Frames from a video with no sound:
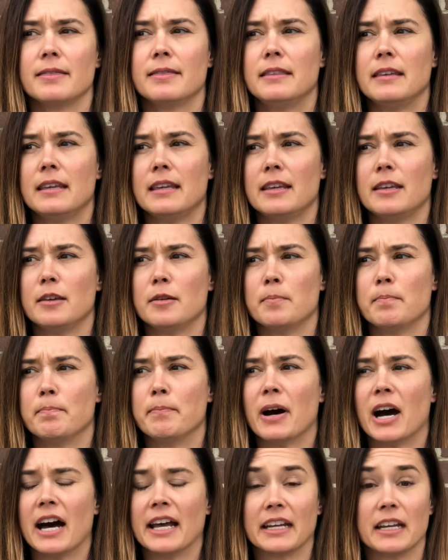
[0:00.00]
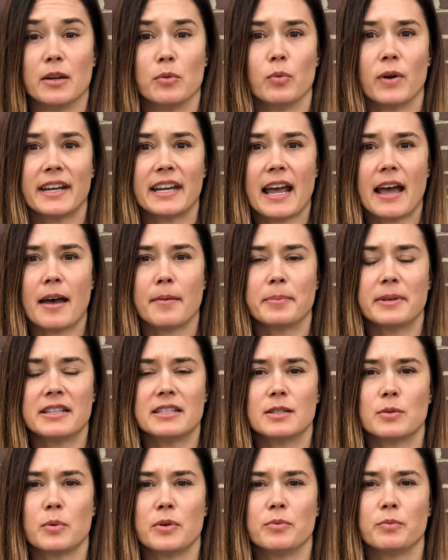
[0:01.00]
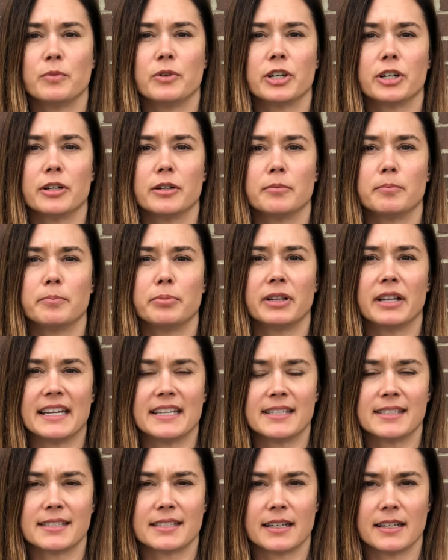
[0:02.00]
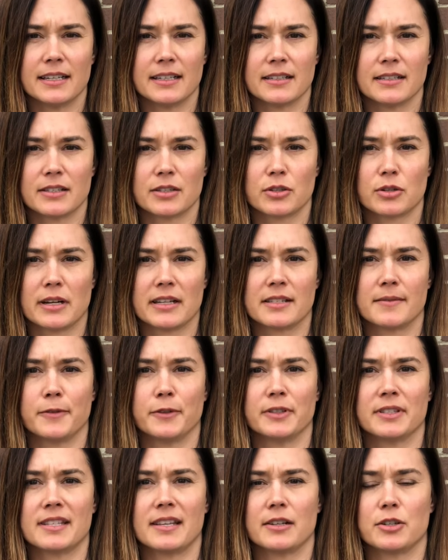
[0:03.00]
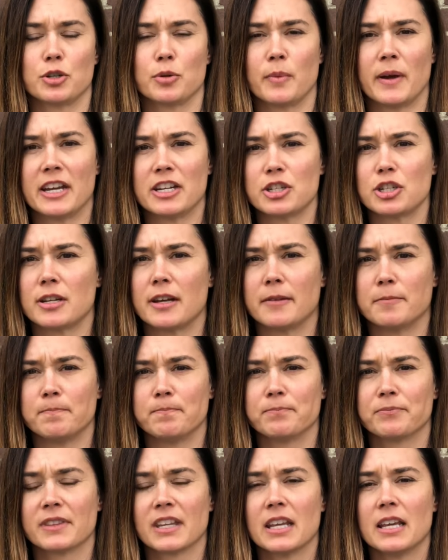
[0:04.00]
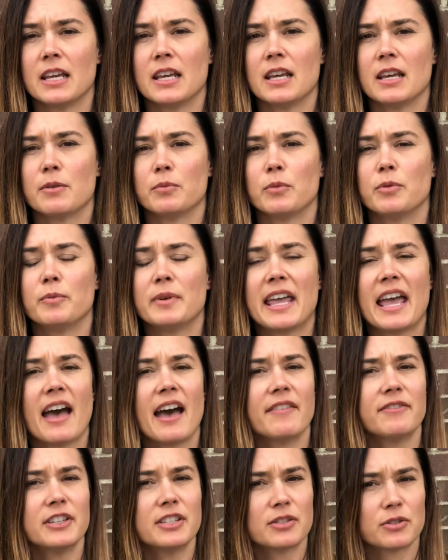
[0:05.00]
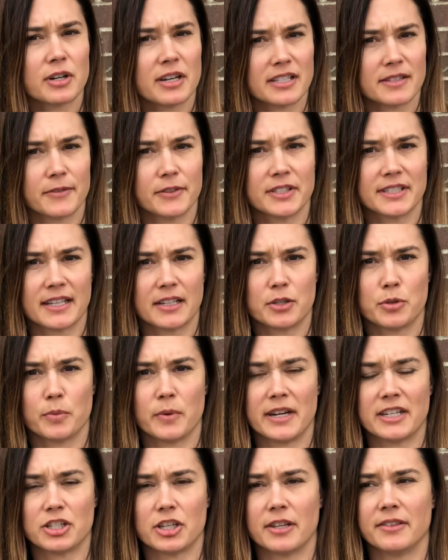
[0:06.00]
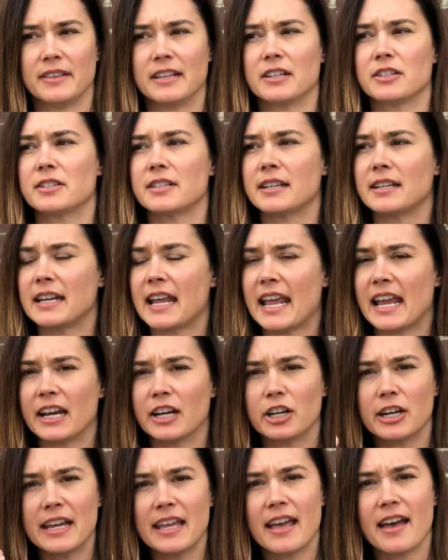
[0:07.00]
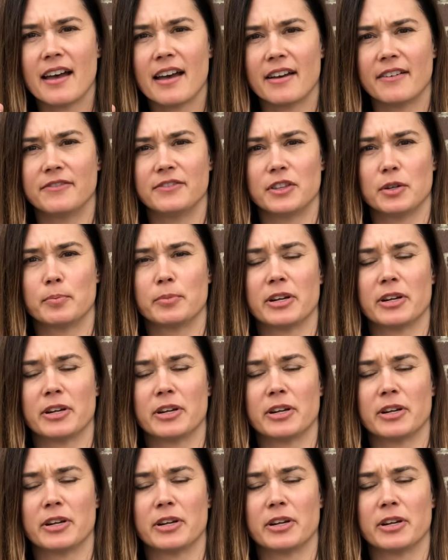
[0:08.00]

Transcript: the body. What happens when we're placed in a stressful situation? When we have a stressful situation, there's an area of the